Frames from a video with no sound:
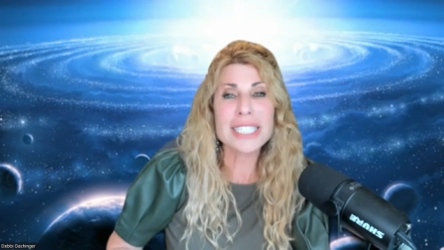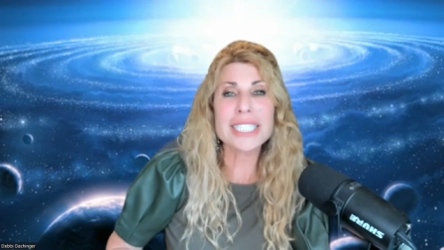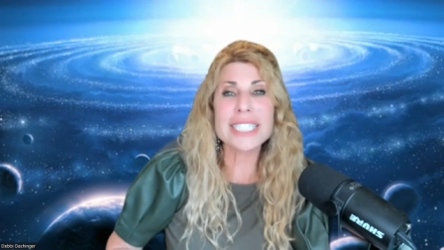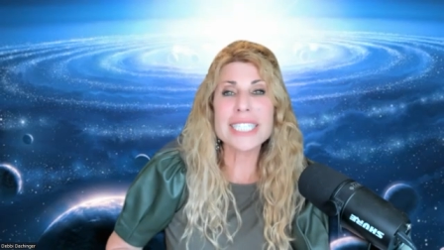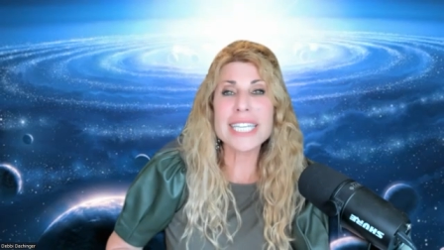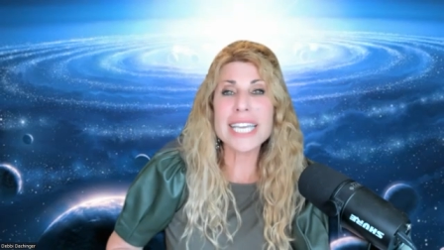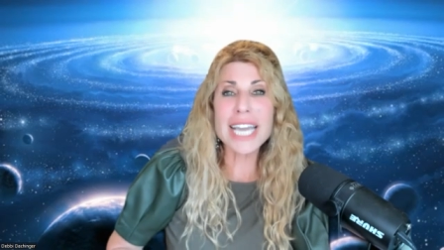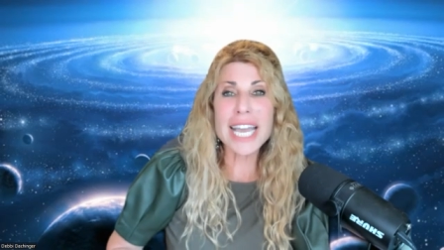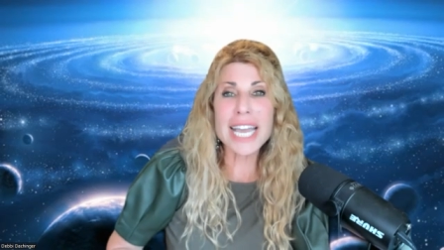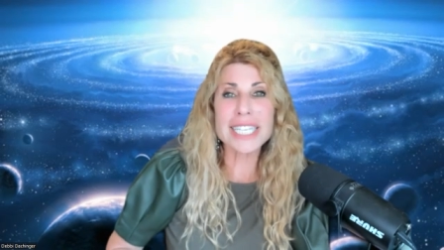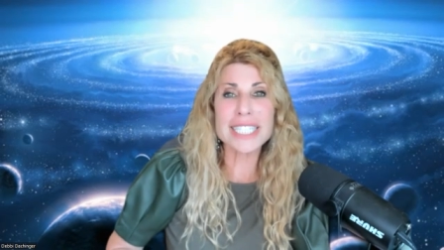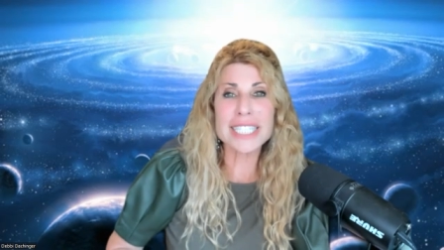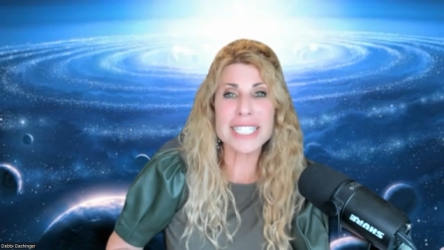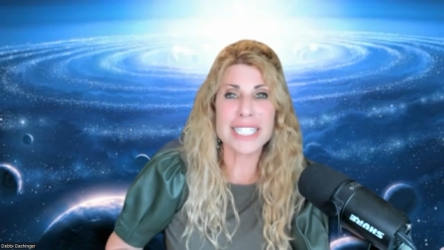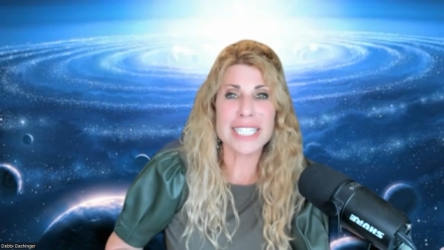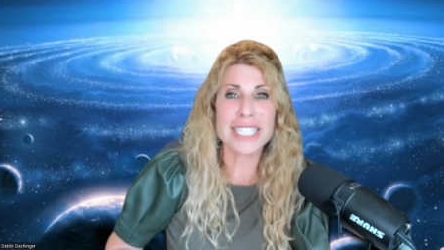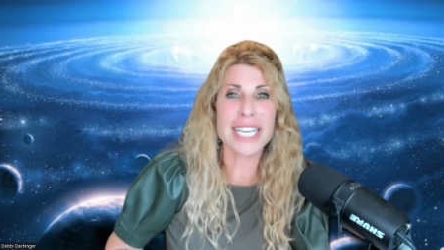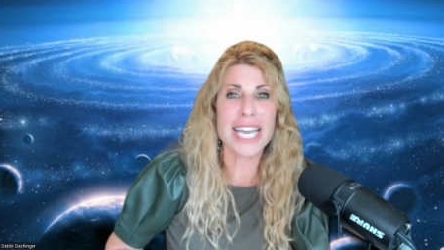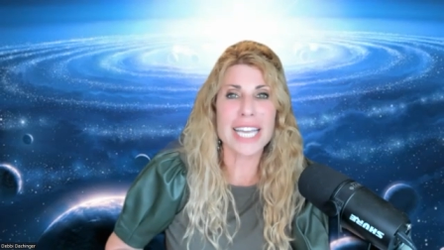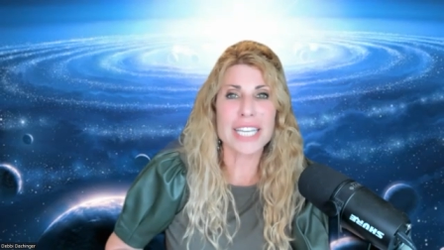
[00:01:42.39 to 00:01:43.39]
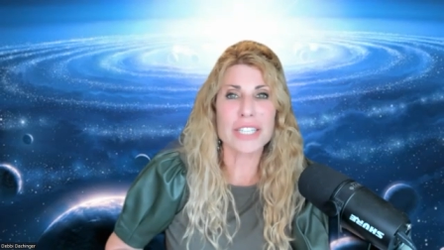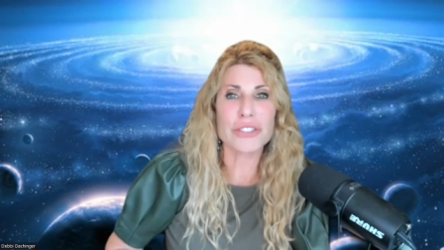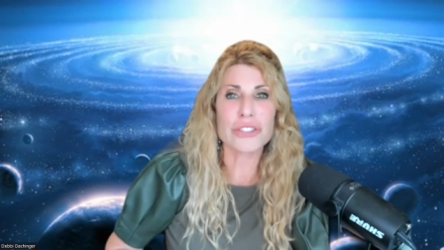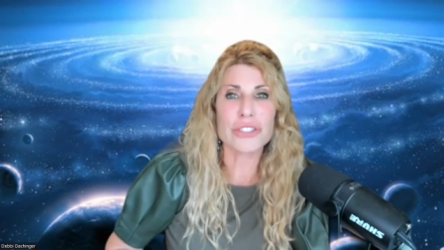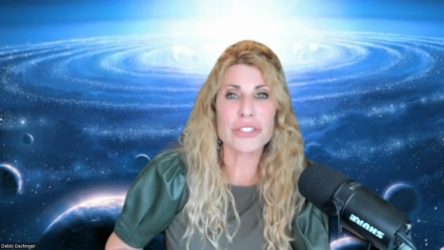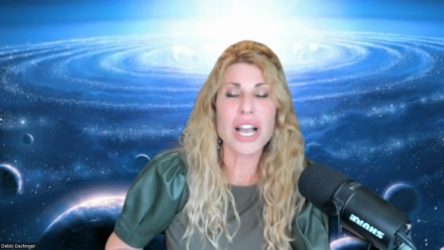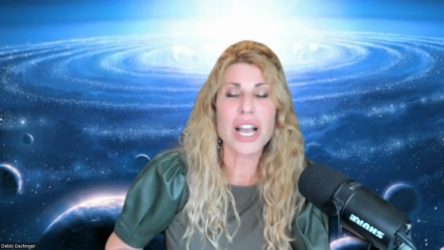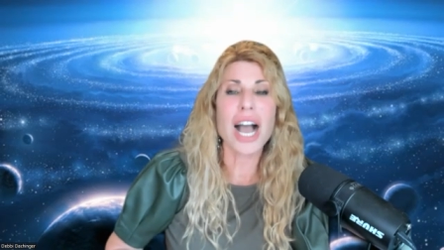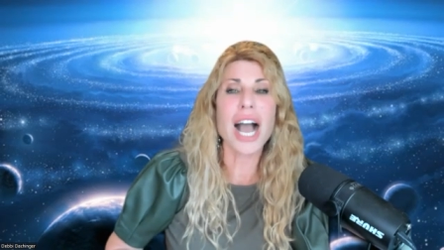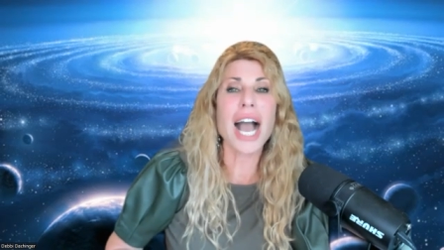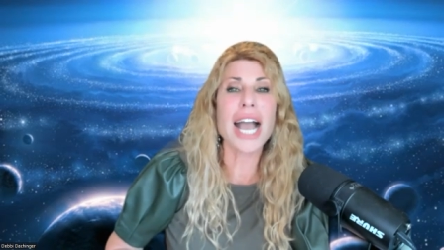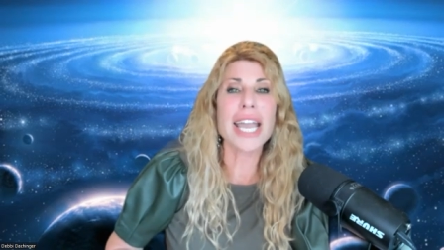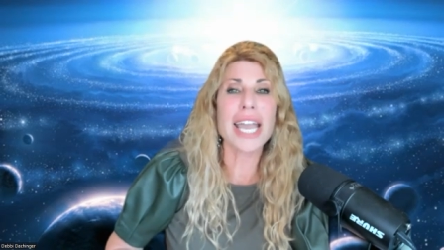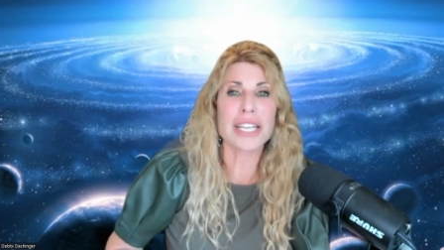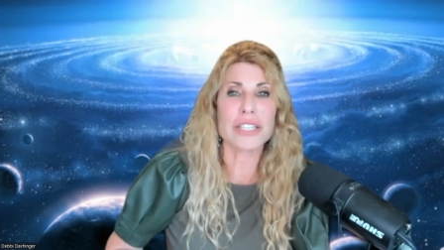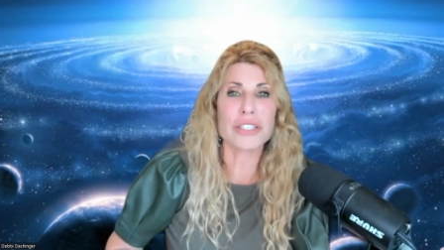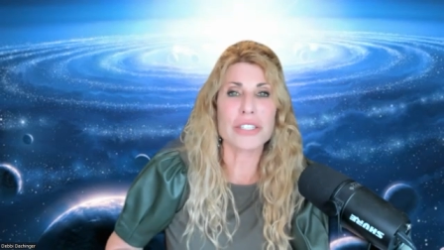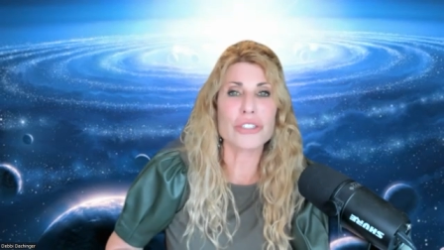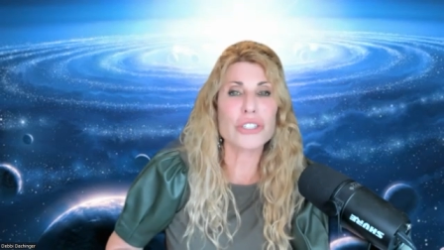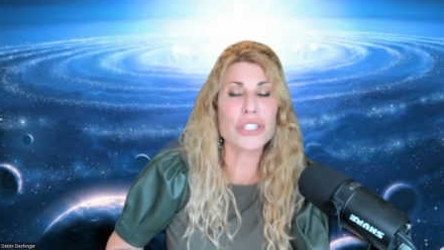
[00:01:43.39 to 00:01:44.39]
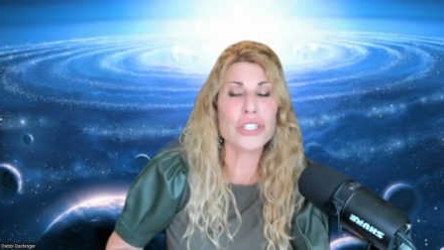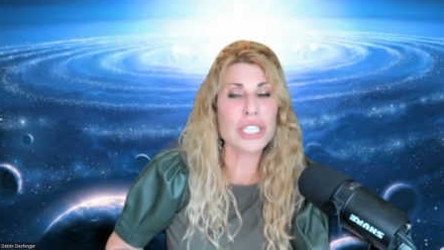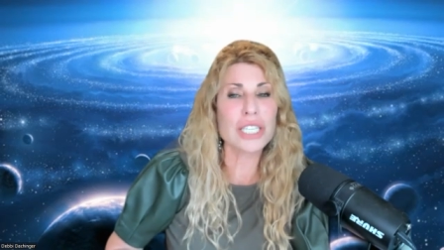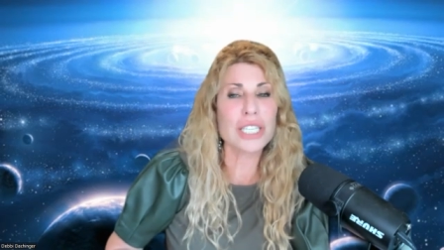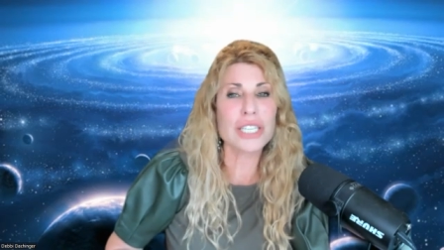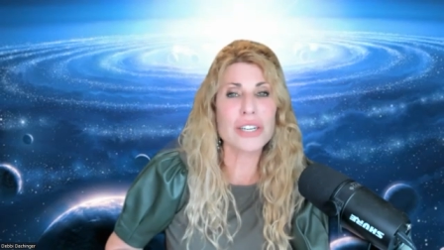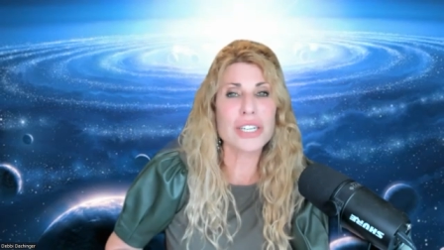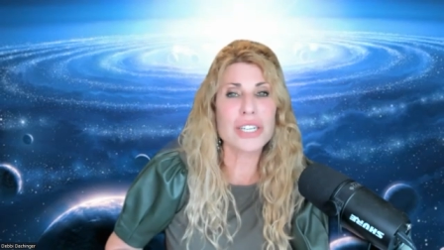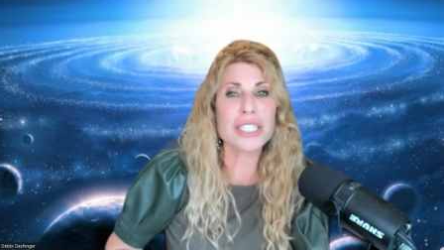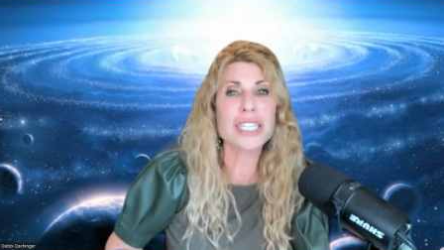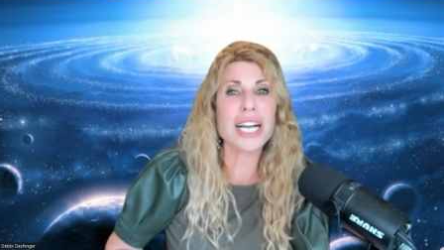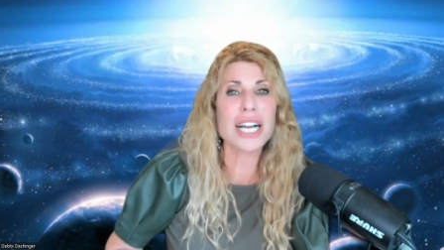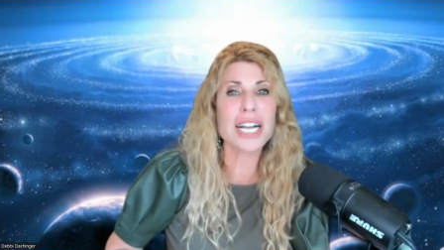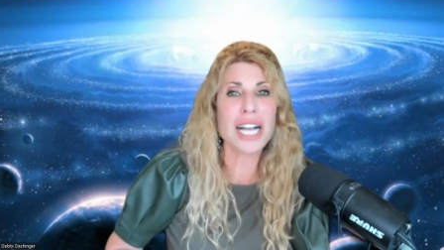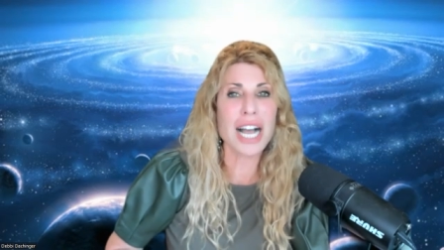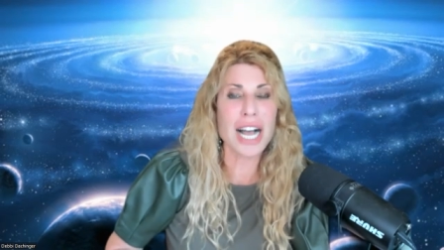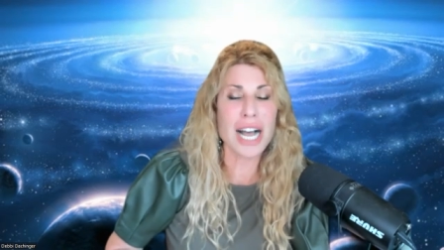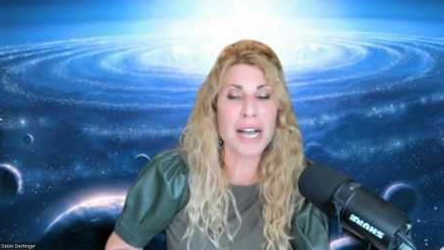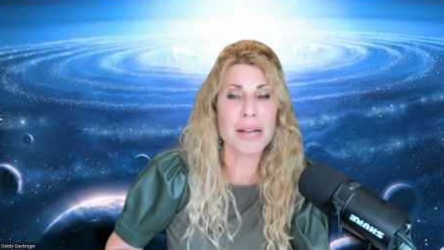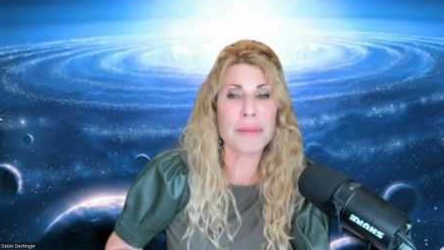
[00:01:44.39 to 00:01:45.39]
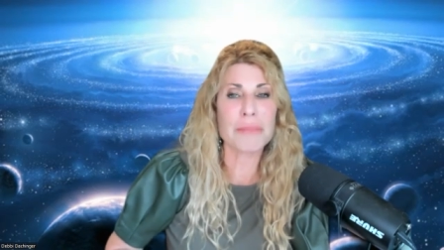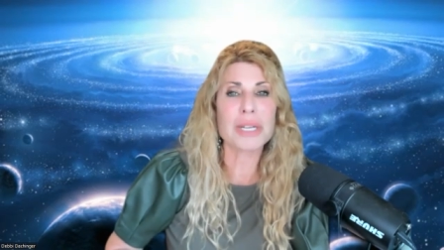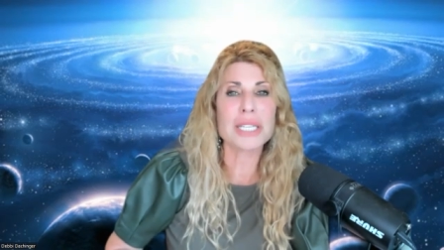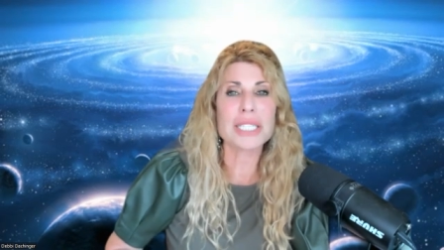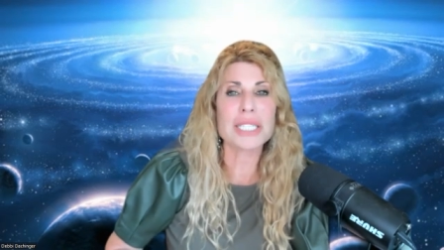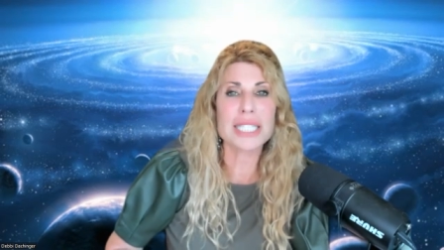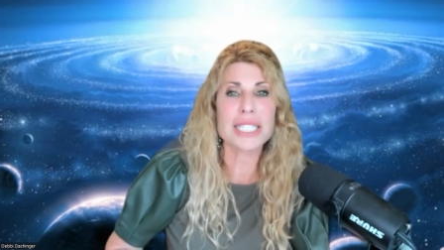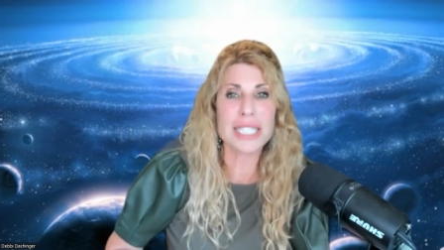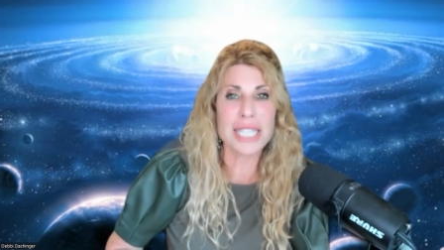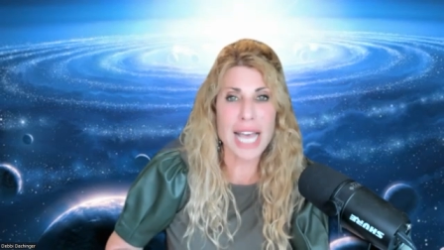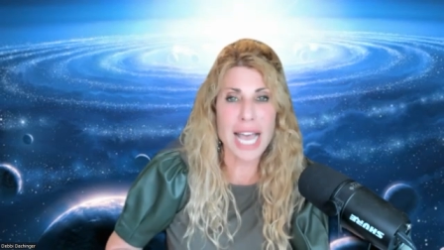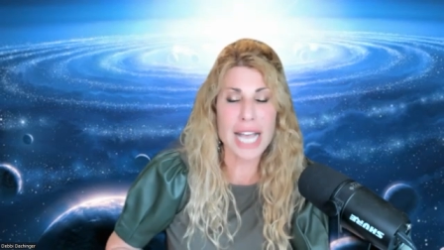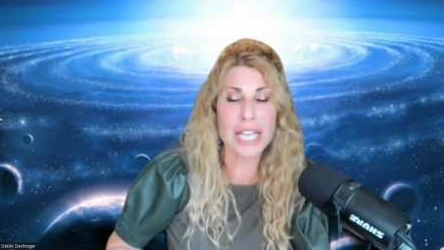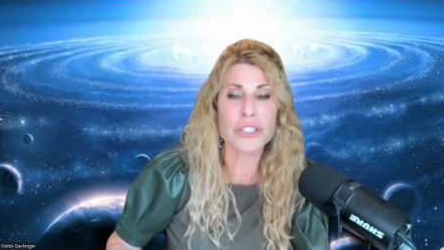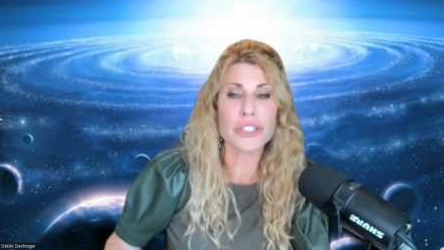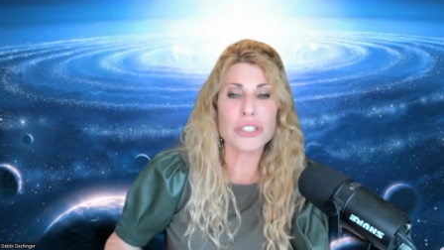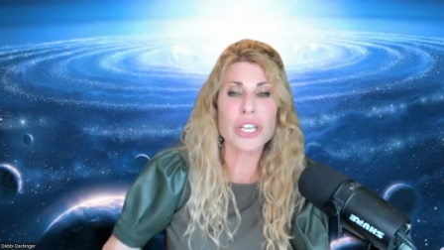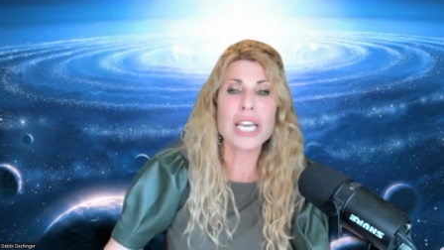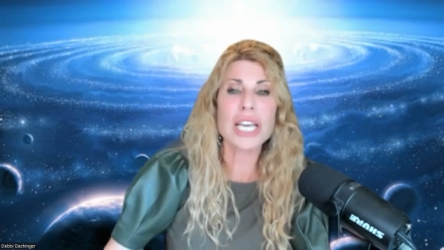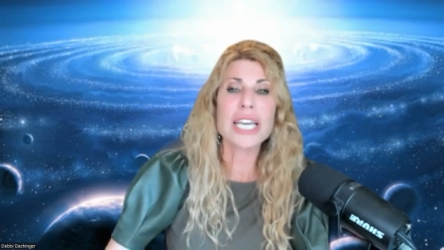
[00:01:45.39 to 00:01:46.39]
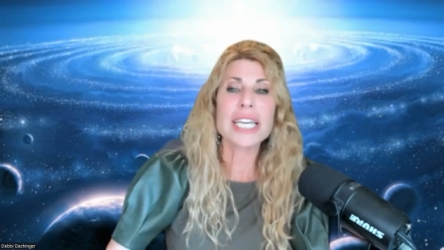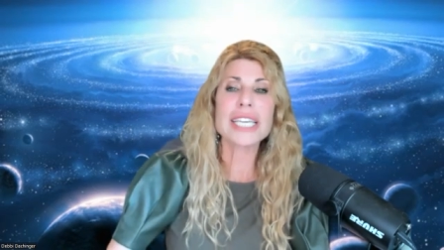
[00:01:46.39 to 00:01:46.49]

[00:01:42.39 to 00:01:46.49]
D-A-C-H-I-N-G-E-R dot com slash